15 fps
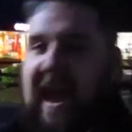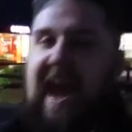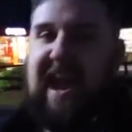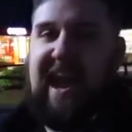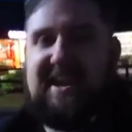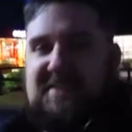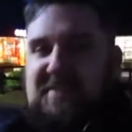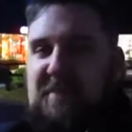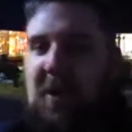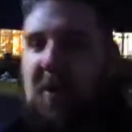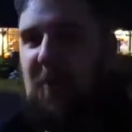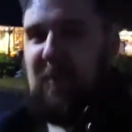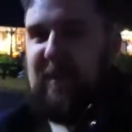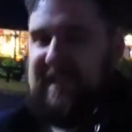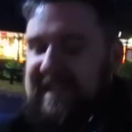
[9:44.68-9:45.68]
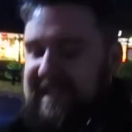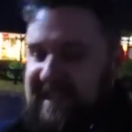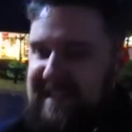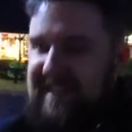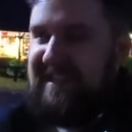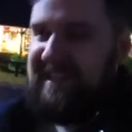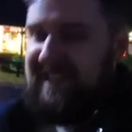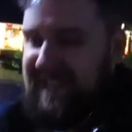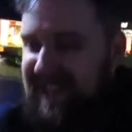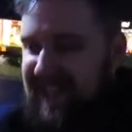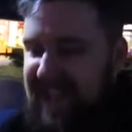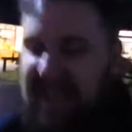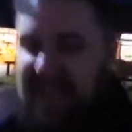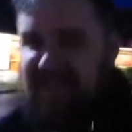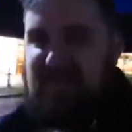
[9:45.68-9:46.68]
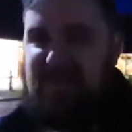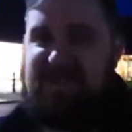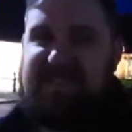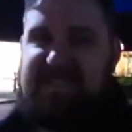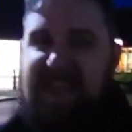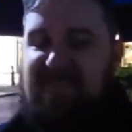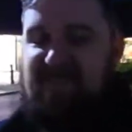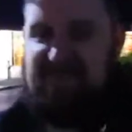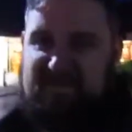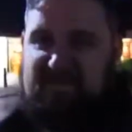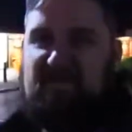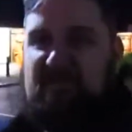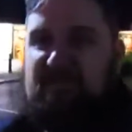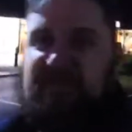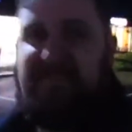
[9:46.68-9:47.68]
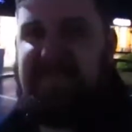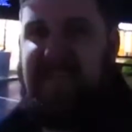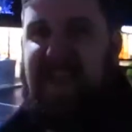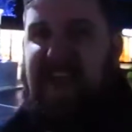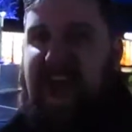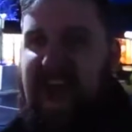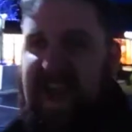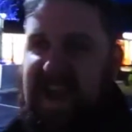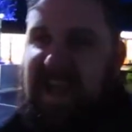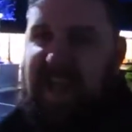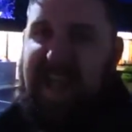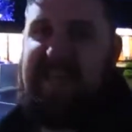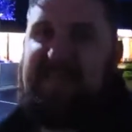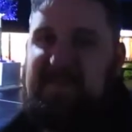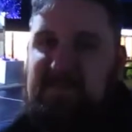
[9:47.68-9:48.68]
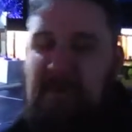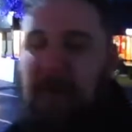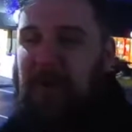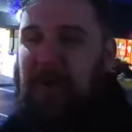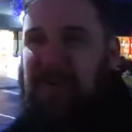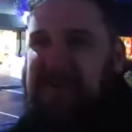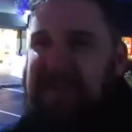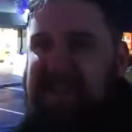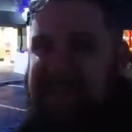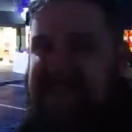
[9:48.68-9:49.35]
I ate them all. There were seven, and I ate them all. You ate